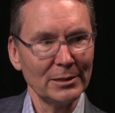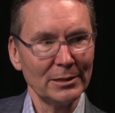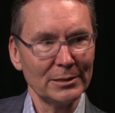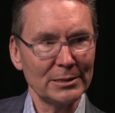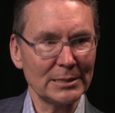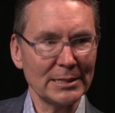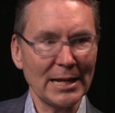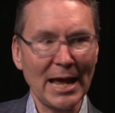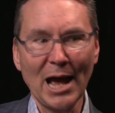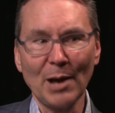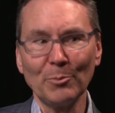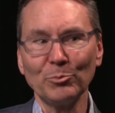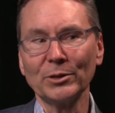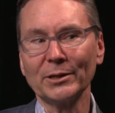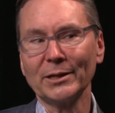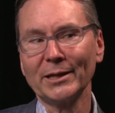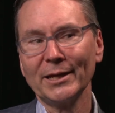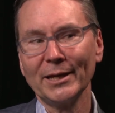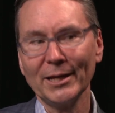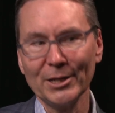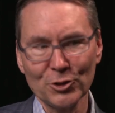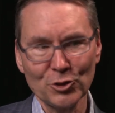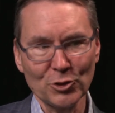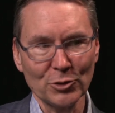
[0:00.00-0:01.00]
It's an
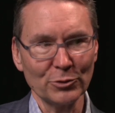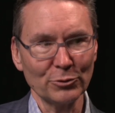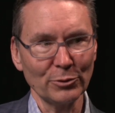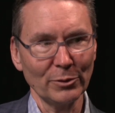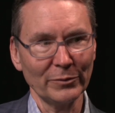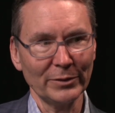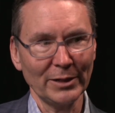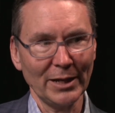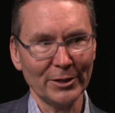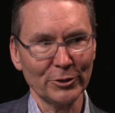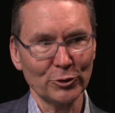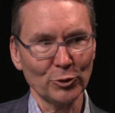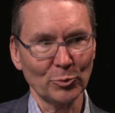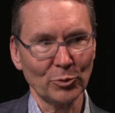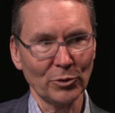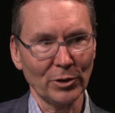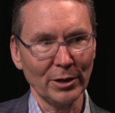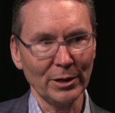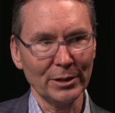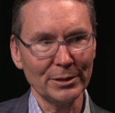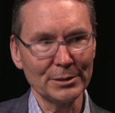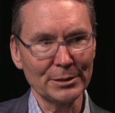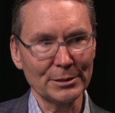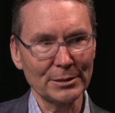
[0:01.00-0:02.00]
application-driven
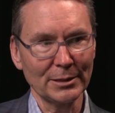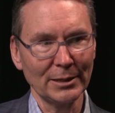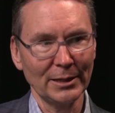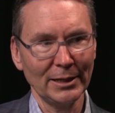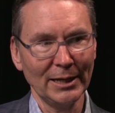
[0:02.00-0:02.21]
enterprise.